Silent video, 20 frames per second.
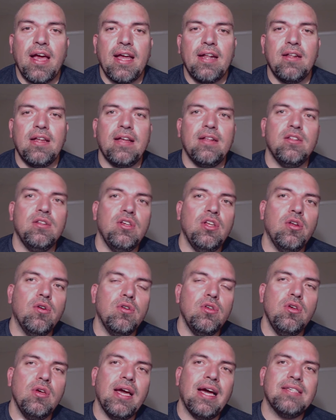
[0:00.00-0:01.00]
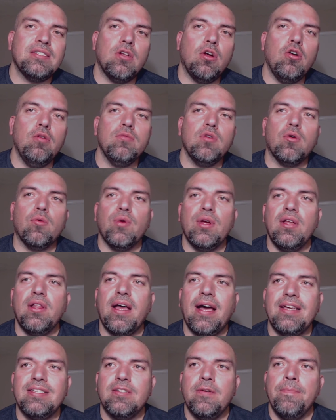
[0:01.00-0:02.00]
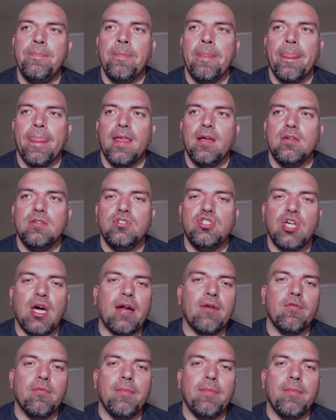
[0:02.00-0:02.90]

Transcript: And you know, you guys at home don't realize, John